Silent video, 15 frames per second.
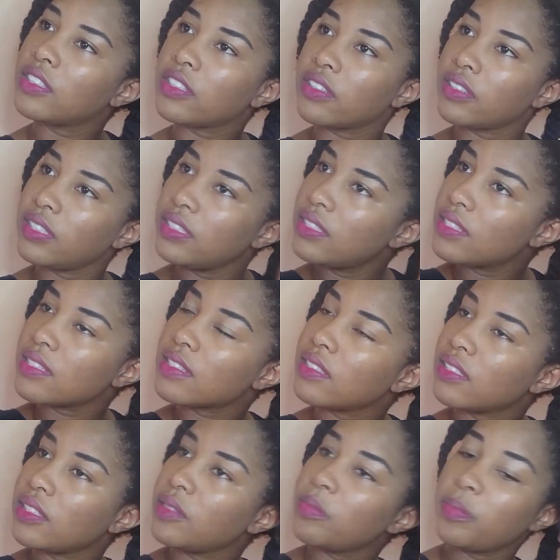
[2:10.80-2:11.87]
Great
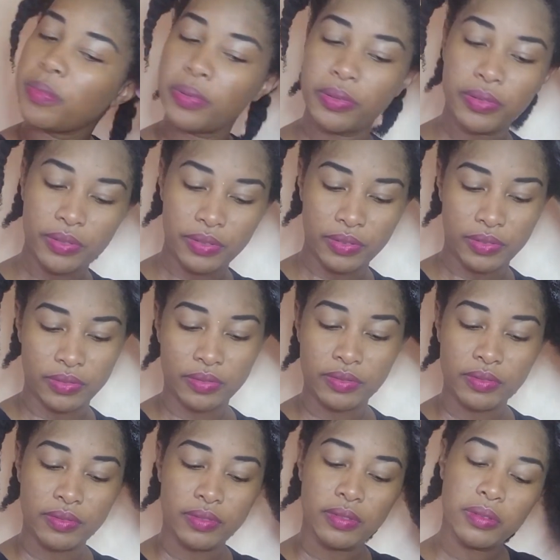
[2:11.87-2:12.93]
slip.
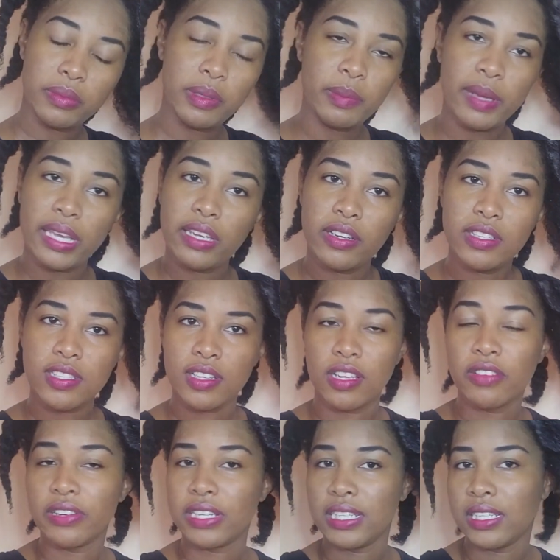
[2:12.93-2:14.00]
Well, my hair is
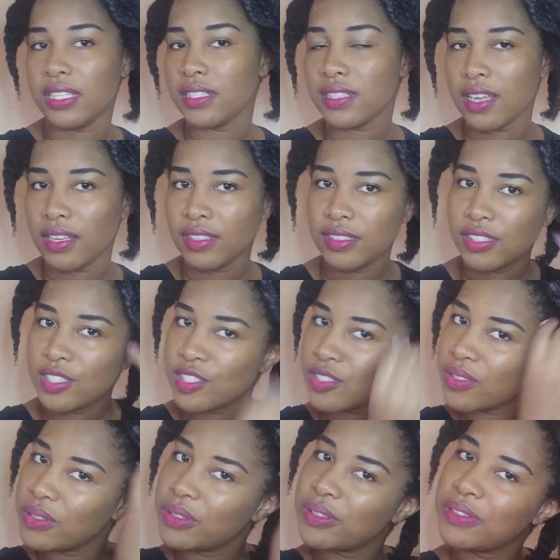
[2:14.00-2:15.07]
already detangled,
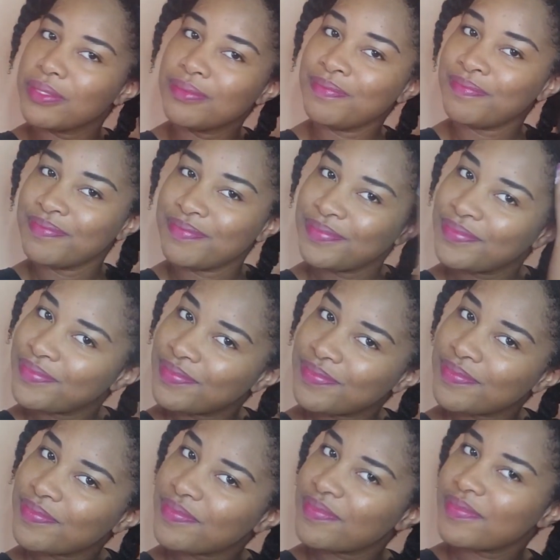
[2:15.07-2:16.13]
so
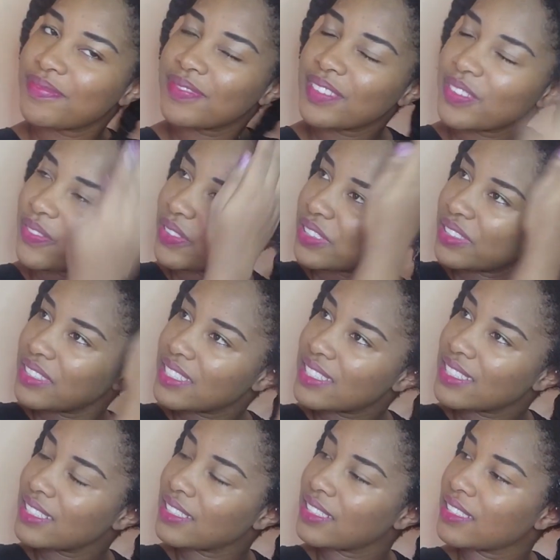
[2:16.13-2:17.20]
but
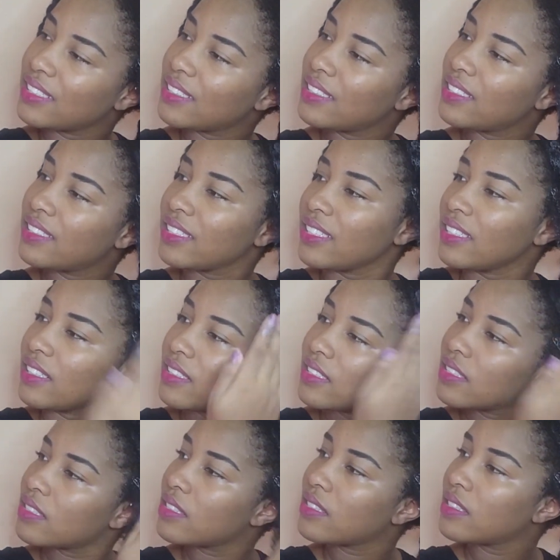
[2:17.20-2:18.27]
still
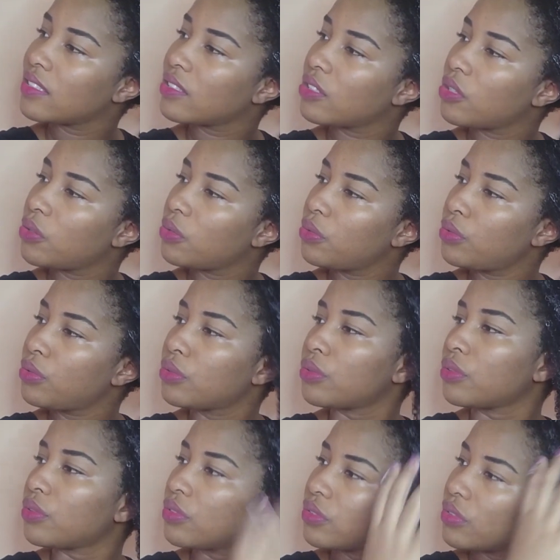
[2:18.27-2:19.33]
it's wow,